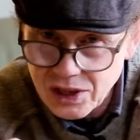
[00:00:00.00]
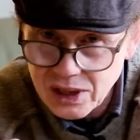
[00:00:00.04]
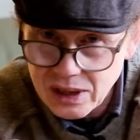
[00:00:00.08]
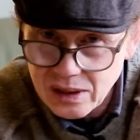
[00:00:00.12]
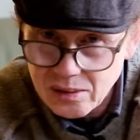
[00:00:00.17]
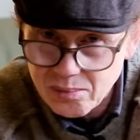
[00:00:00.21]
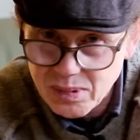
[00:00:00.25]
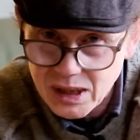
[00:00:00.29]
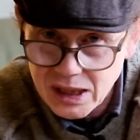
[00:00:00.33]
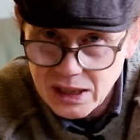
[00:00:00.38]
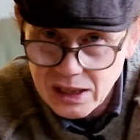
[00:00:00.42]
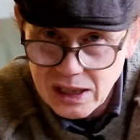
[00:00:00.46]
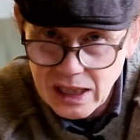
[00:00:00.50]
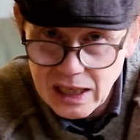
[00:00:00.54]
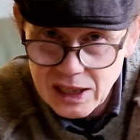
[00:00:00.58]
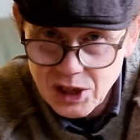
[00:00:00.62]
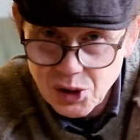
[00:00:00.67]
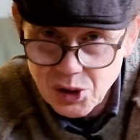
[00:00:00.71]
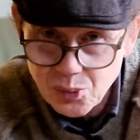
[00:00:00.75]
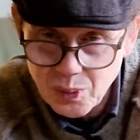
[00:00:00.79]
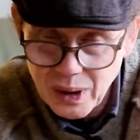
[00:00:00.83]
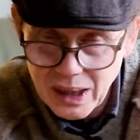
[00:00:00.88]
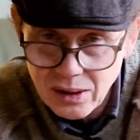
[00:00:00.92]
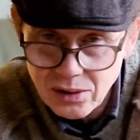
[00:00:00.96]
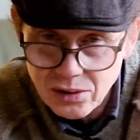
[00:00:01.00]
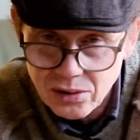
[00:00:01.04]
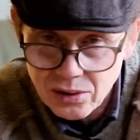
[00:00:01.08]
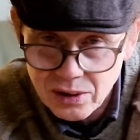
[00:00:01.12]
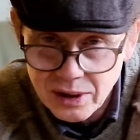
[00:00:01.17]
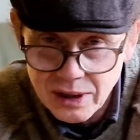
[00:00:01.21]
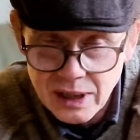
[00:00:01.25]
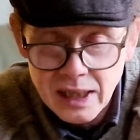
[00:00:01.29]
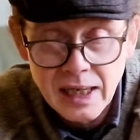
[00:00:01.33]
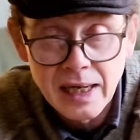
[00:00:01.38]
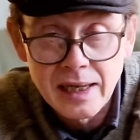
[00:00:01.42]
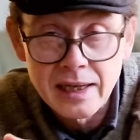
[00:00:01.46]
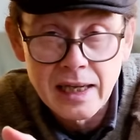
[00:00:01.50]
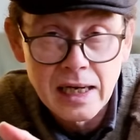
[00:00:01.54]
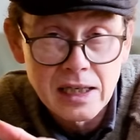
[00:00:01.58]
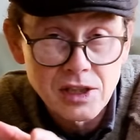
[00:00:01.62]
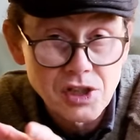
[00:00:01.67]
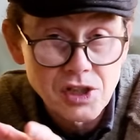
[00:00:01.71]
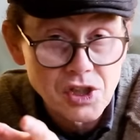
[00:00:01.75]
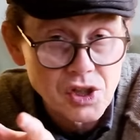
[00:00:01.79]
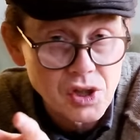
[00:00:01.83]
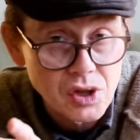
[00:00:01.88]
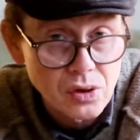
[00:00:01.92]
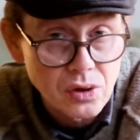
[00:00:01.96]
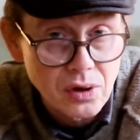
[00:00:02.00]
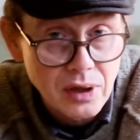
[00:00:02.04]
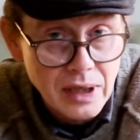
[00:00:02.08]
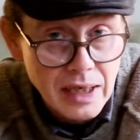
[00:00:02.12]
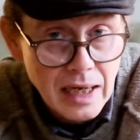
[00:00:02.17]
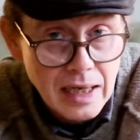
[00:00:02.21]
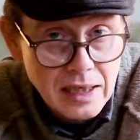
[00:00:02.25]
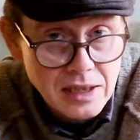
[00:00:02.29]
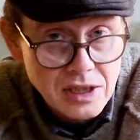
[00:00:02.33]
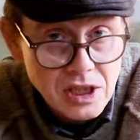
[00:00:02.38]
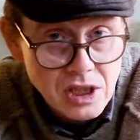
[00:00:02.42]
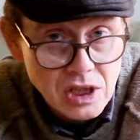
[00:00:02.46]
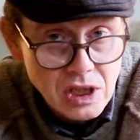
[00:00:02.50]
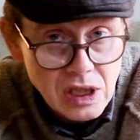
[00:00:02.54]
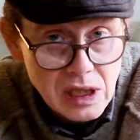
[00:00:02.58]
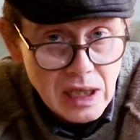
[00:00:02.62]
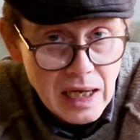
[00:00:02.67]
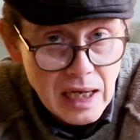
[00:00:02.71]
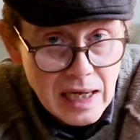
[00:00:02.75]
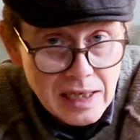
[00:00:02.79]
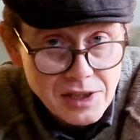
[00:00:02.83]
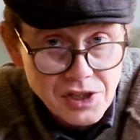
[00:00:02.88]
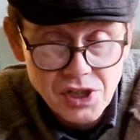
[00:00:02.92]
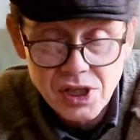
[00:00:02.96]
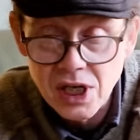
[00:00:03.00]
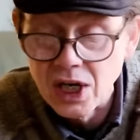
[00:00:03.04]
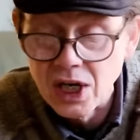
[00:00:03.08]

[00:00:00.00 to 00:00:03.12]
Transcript: a little bit of glass powder in there. That's thoriated glass.